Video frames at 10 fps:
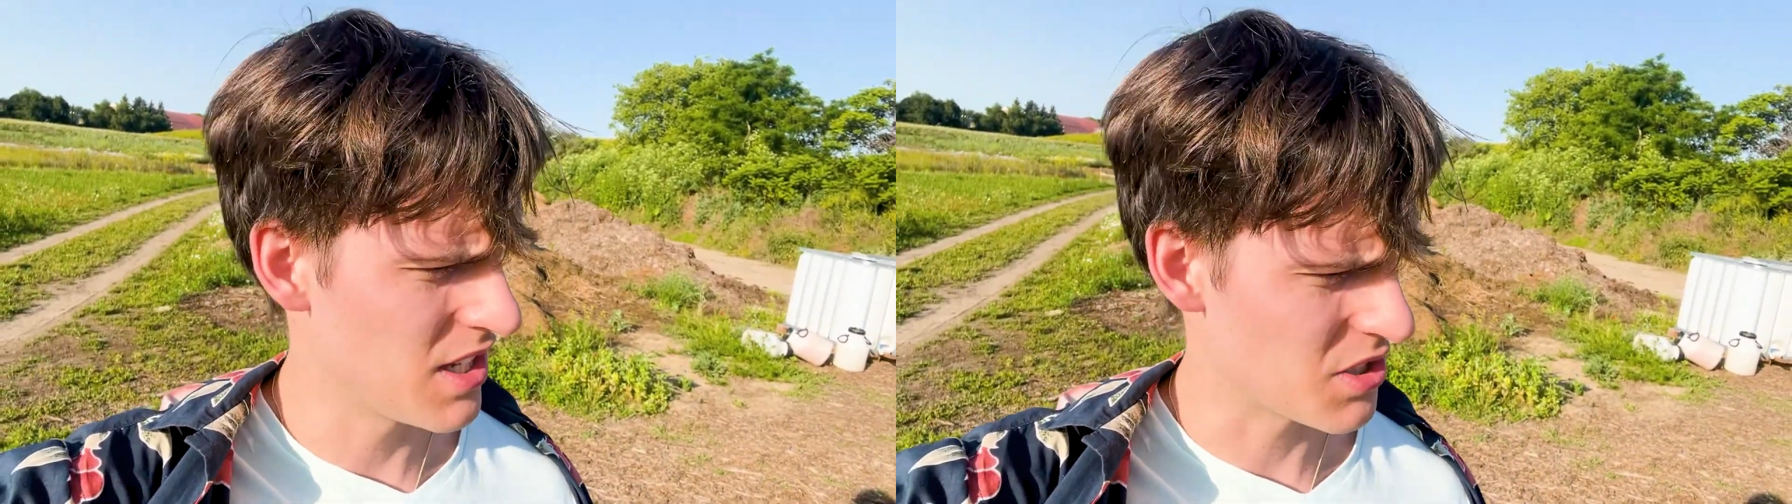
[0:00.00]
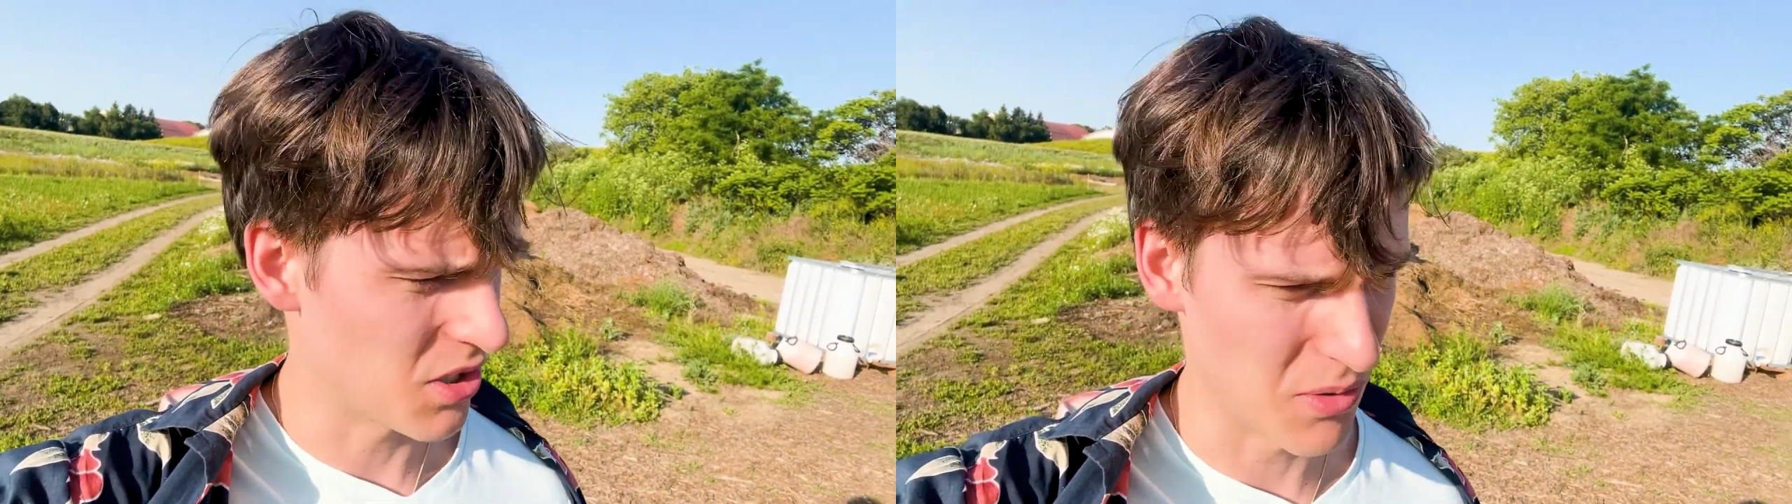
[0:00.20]

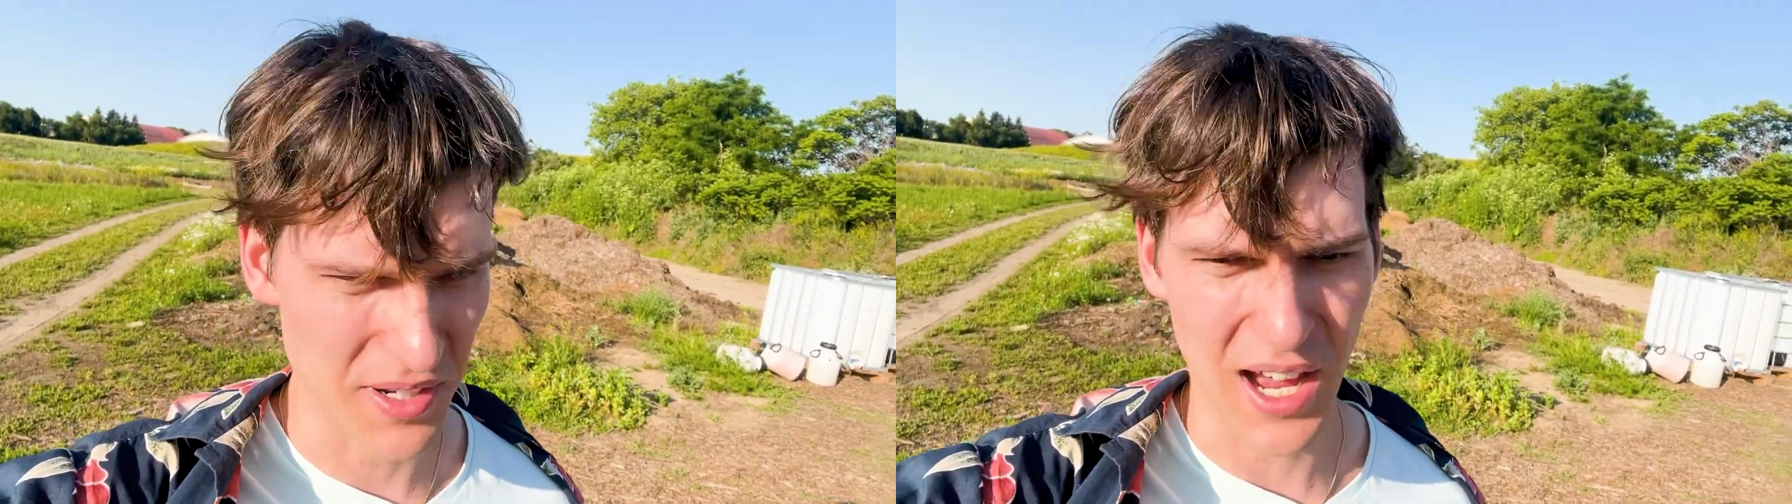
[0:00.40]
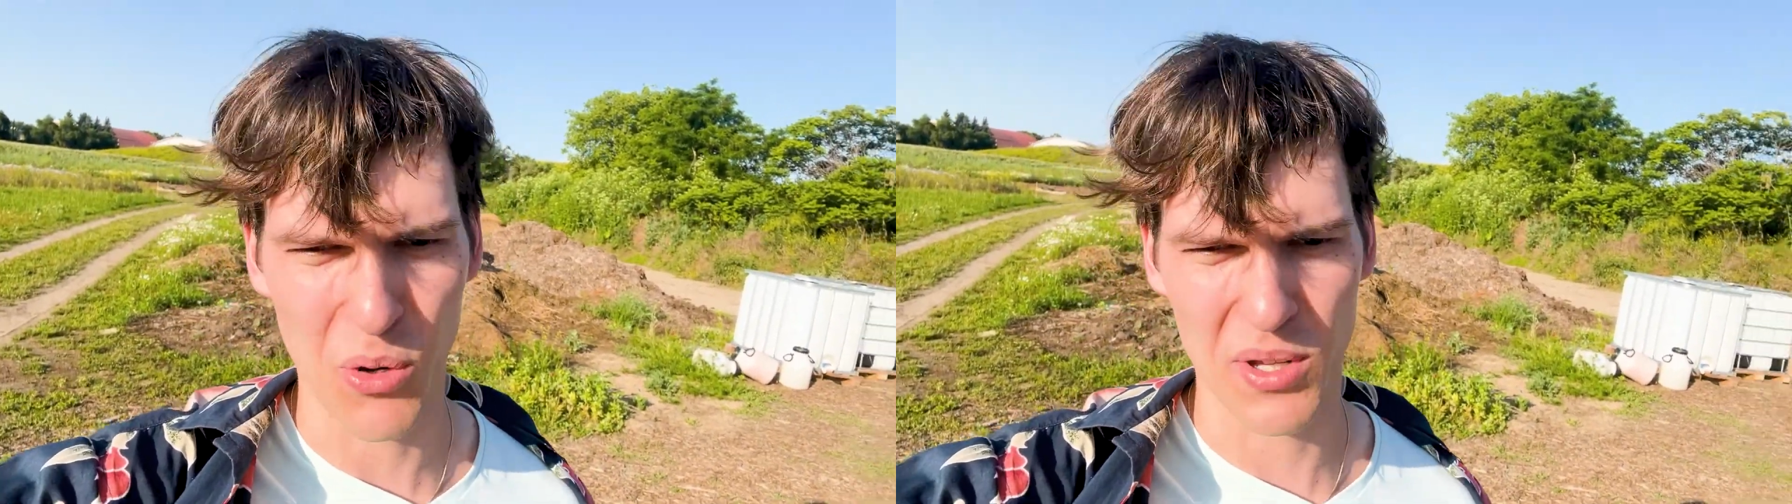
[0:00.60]
So
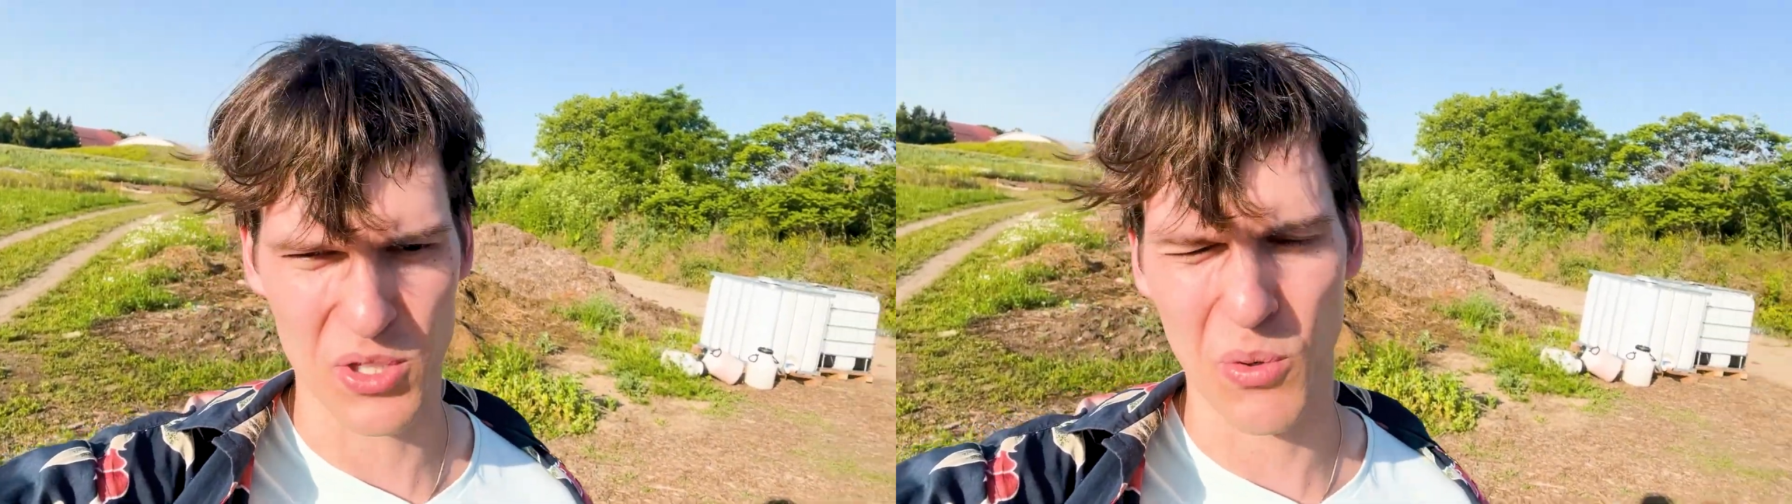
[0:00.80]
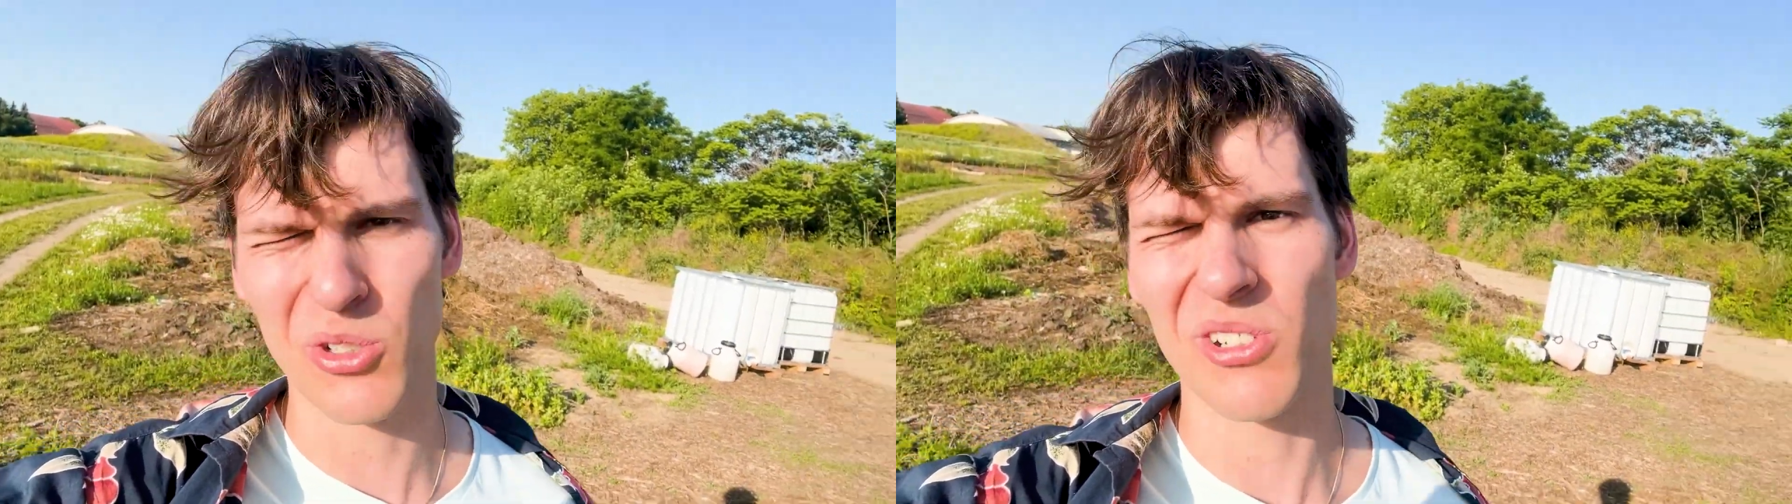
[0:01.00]
now
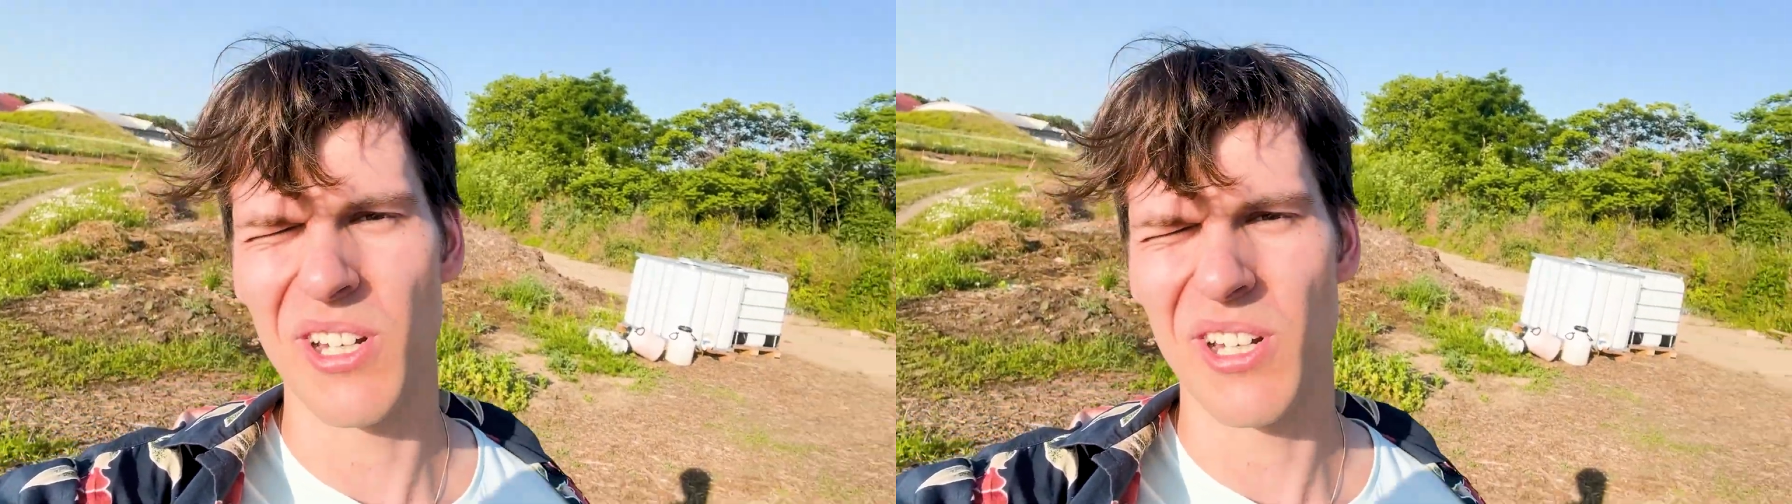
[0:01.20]
let's water